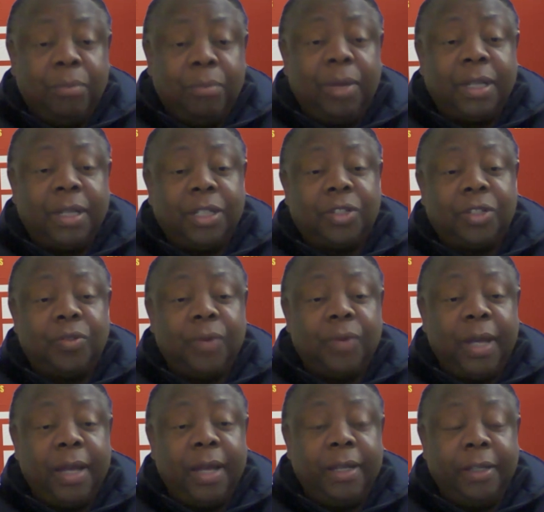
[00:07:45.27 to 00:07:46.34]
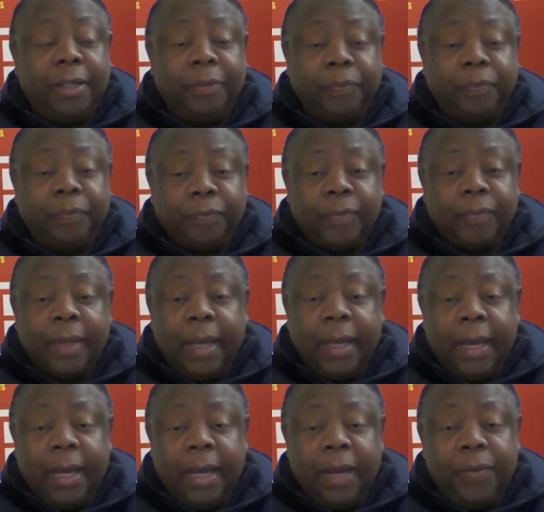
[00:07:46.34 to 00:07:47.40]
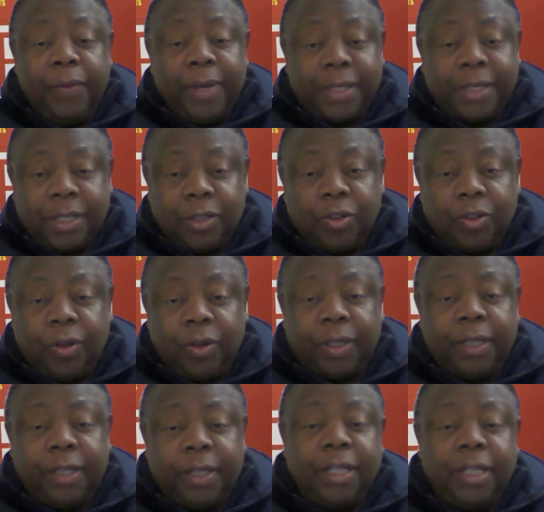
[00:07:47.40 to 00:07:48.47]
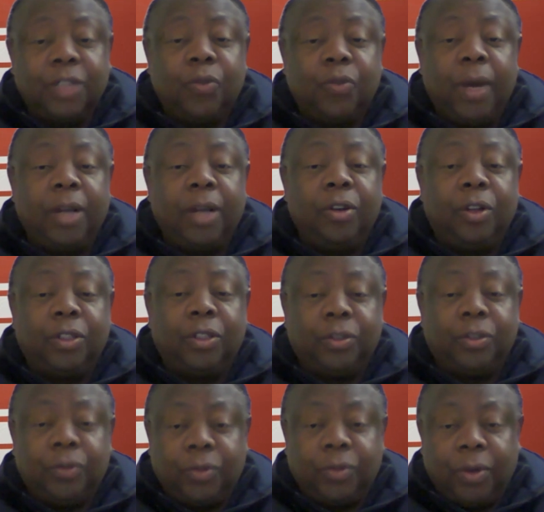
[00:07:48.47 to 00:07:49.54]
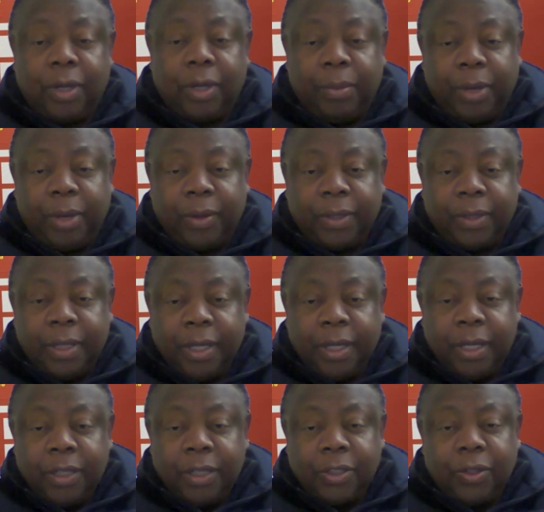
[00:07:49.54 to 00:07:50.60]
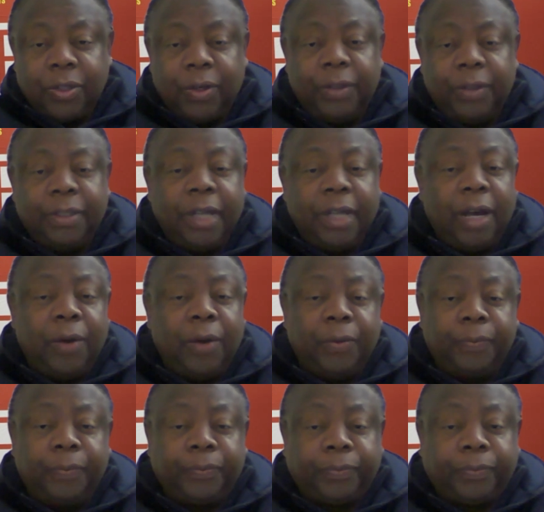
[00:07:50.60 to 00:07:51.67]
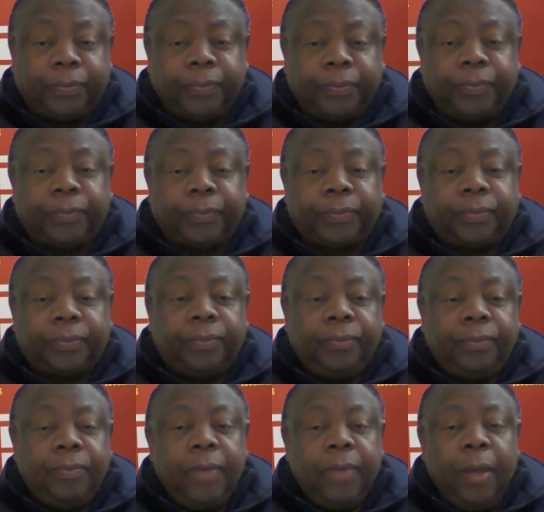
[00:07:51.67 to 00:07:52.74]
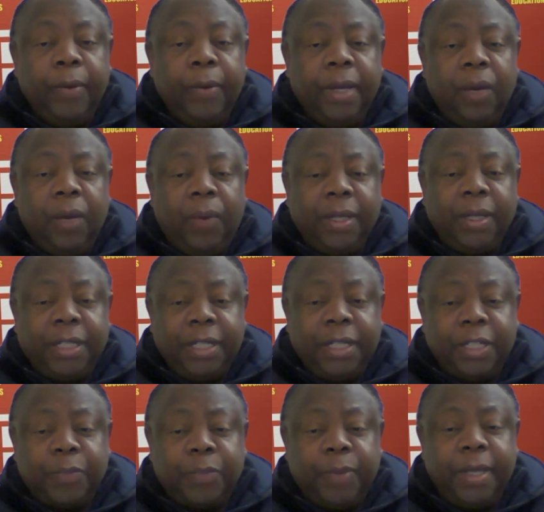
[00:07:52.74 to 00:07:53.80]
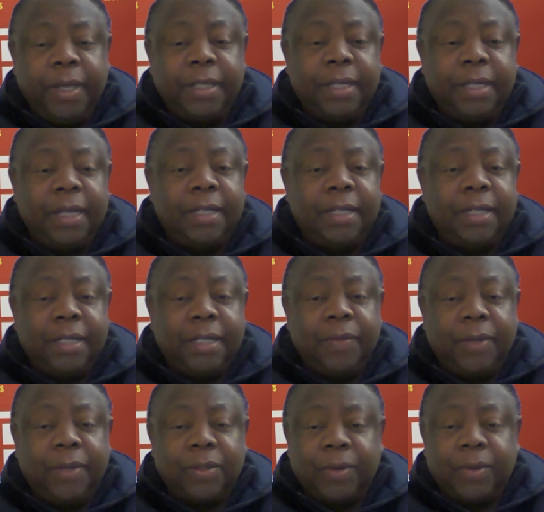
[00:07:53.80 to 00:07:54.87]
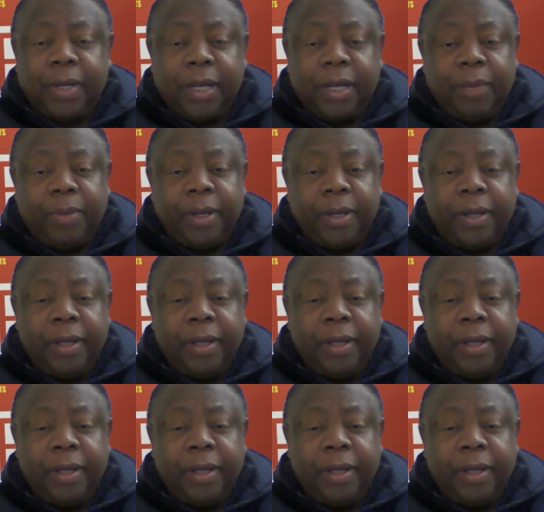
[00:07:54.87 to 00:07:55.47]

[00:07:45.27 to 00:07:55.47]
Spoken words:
But it's too early. We are still talking. There's quite a lot to talk about. So now we are watching the space and see what's going to happen.